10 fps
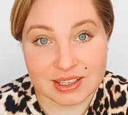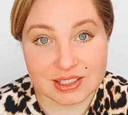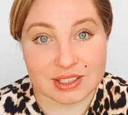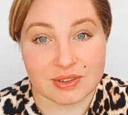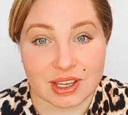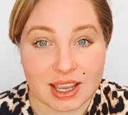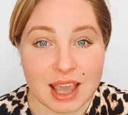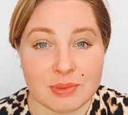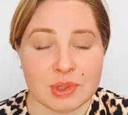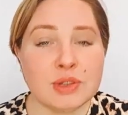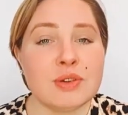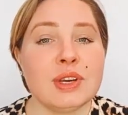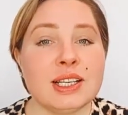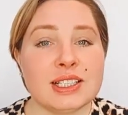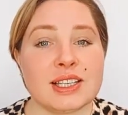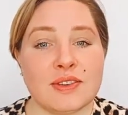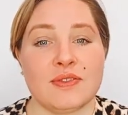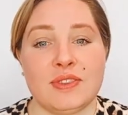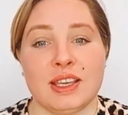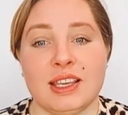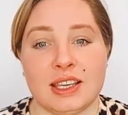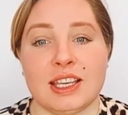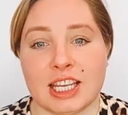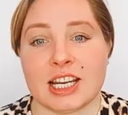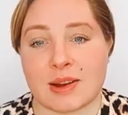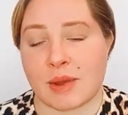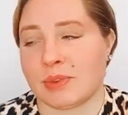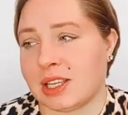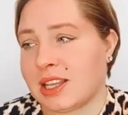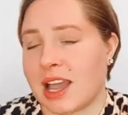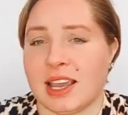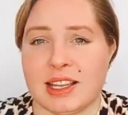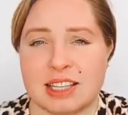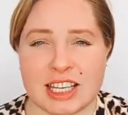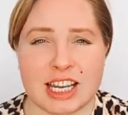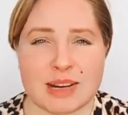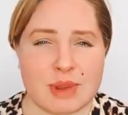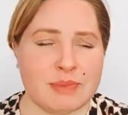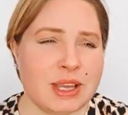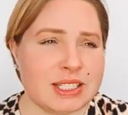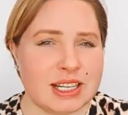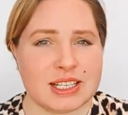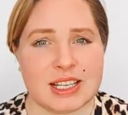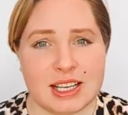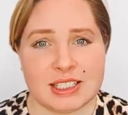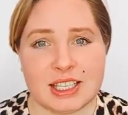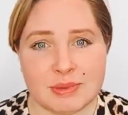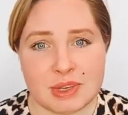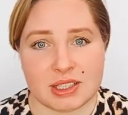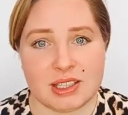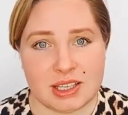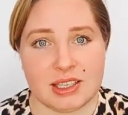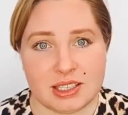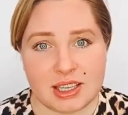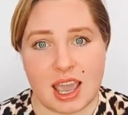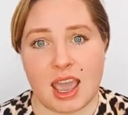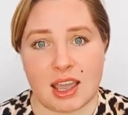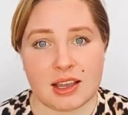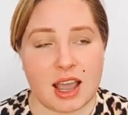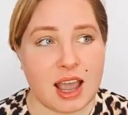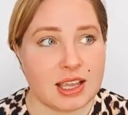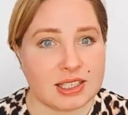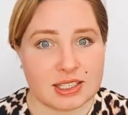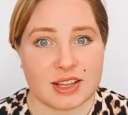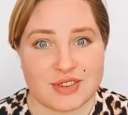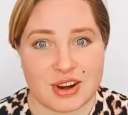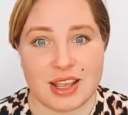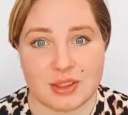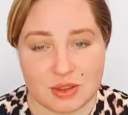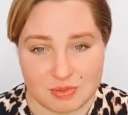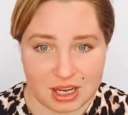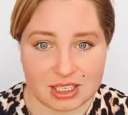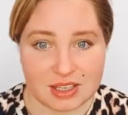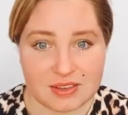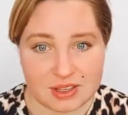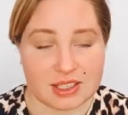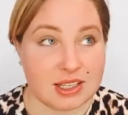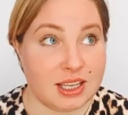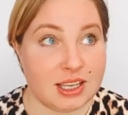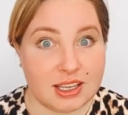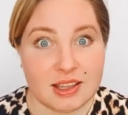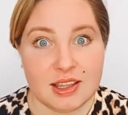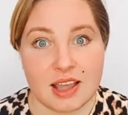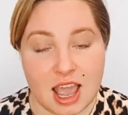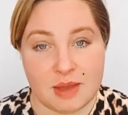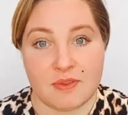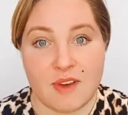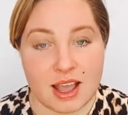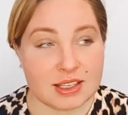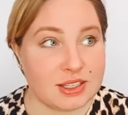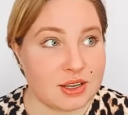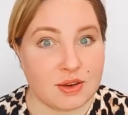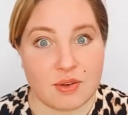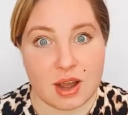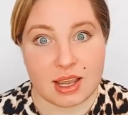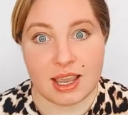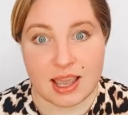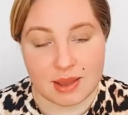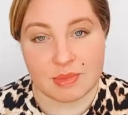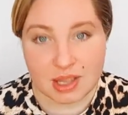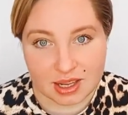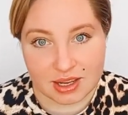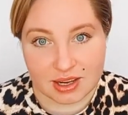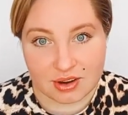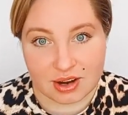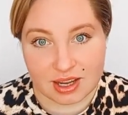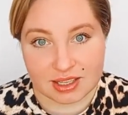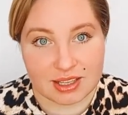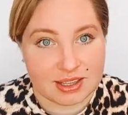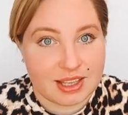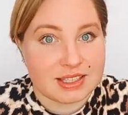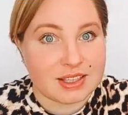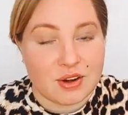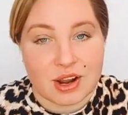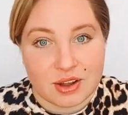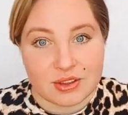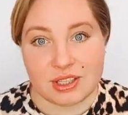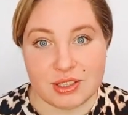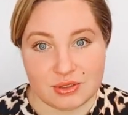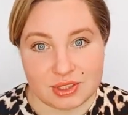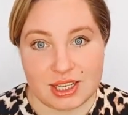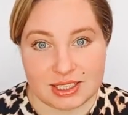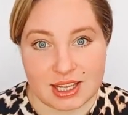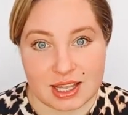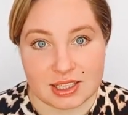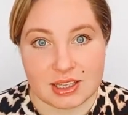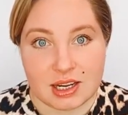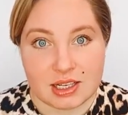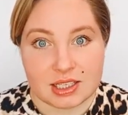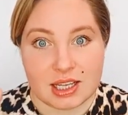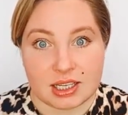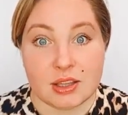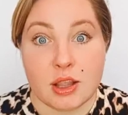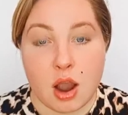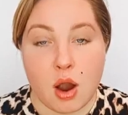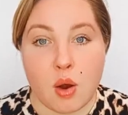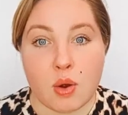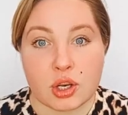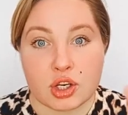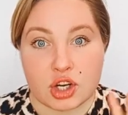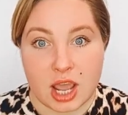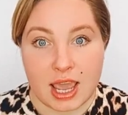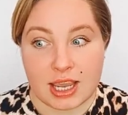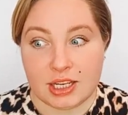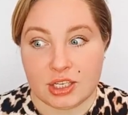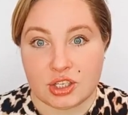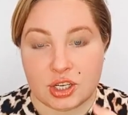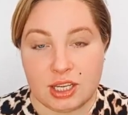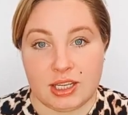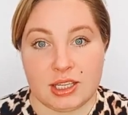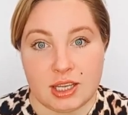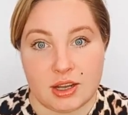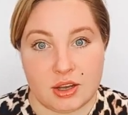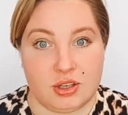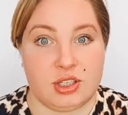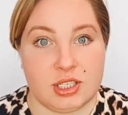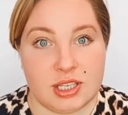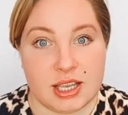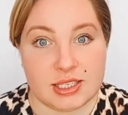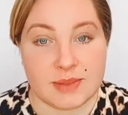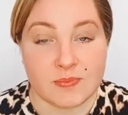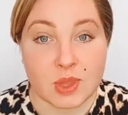So yeah, I'm doing something here, I'm the diet here, I'm exercising, but like yeah, I still relate to myself as like I'm fat, so I am, right? And the story continues like that. There is like no change in the consciousness.